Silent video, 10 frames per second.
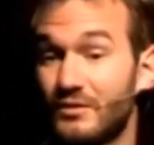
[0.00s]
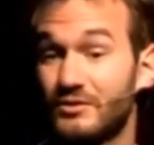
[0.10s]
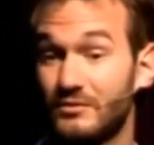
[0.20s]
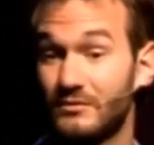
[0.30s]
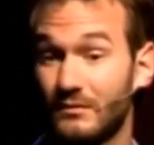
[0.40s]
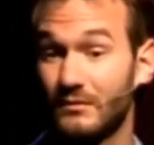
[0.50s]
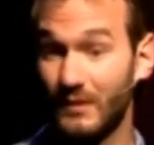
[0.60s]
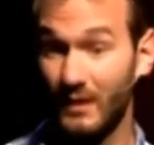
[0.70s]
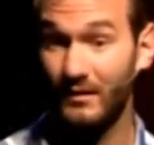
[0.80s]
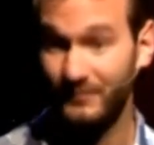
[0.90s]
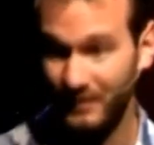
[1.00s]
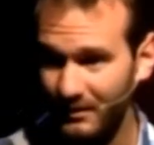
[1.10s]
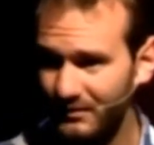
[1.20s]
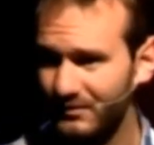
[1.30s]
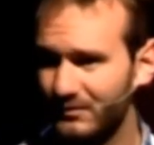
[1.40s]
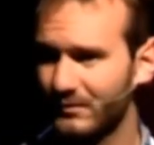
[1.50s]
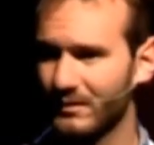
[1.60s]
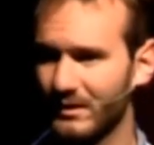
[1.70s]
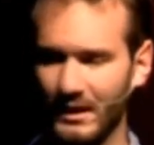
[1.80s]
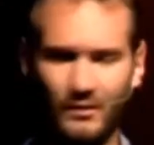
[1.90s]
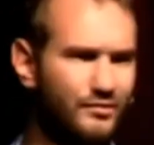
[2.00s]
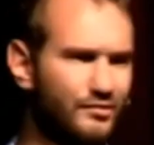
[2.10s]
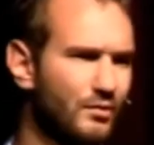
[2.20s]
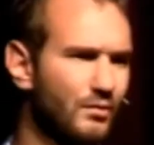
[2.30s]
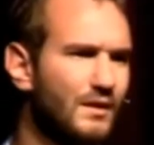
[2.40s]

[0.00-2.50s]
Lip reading: which love does heal the soul.